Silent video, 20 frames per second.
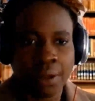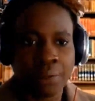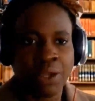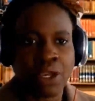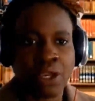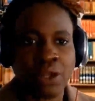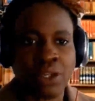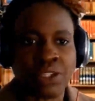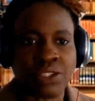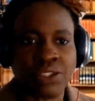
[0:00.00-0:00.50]

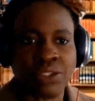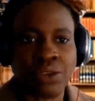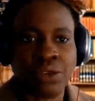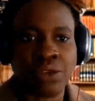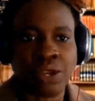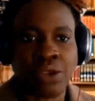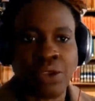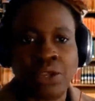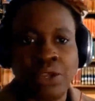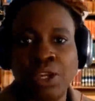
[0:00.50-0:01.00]
because
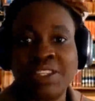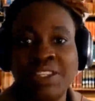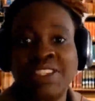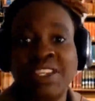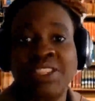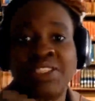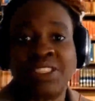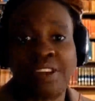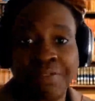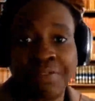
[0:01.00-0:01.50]
you're not
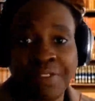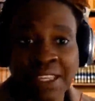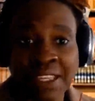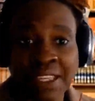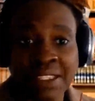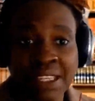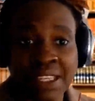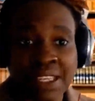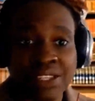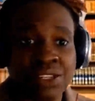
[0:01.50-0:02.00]
seeing their
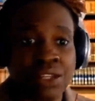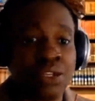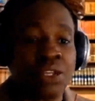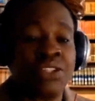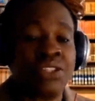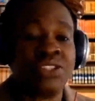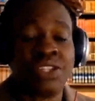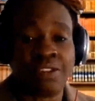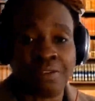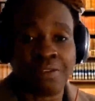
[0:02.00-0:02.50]
faces, you're
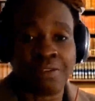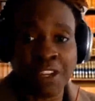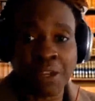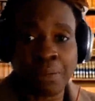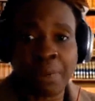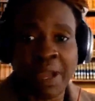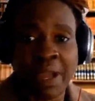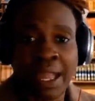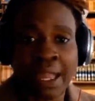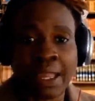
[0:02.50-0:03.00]
not seeing the
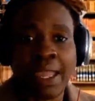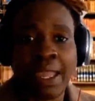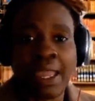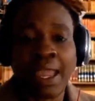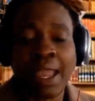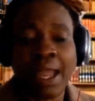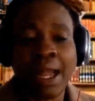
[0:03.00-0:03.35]
feedback.